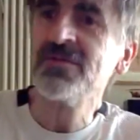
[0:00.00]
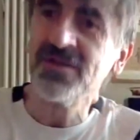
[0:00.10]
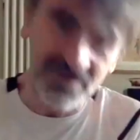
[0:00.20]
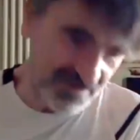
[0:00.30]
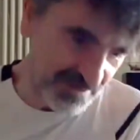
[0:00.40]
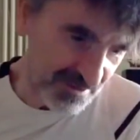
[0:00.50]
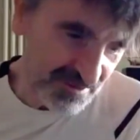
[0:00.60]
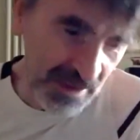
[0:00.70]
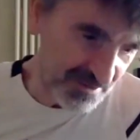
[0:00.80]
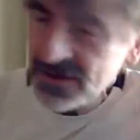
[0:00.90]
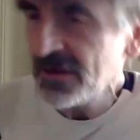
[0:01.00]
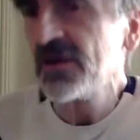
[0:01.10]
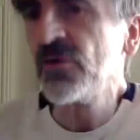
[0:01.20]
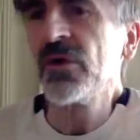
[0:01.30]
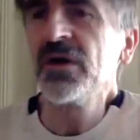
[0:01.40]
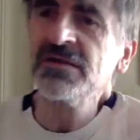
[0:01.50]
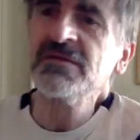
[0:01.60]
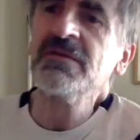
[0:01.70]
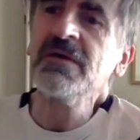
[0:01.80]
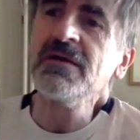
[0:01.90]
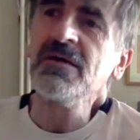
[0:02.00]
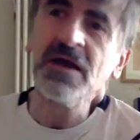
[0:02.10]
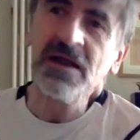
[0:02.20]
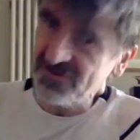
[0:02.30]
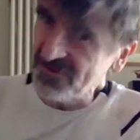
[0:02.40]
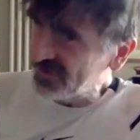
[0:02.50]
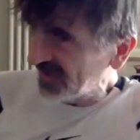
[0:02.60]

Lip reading: the health clinic where I did the LSVT